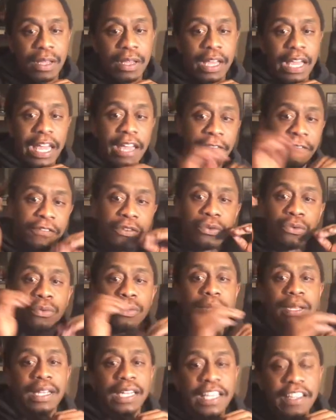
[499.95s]
If you
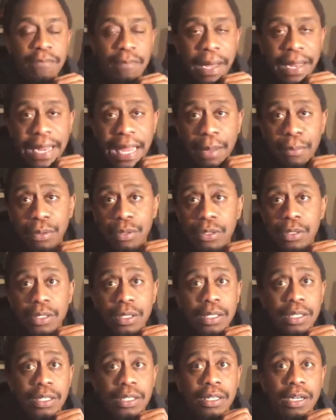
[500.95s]
leave my neighborhood,
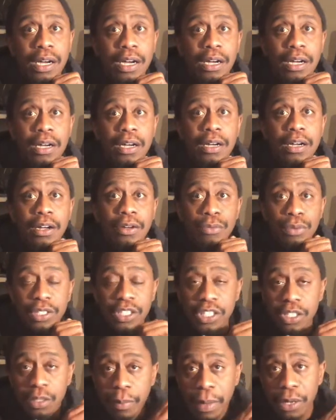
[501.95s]
which
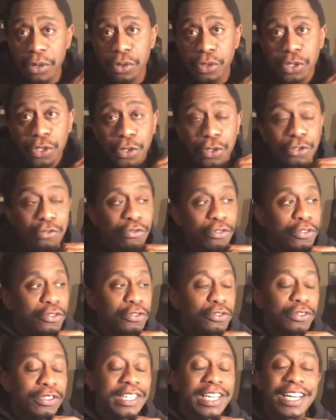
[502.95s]
is Emmanuel Church Road, you
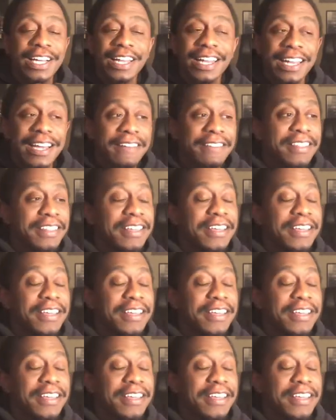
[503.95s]
take a left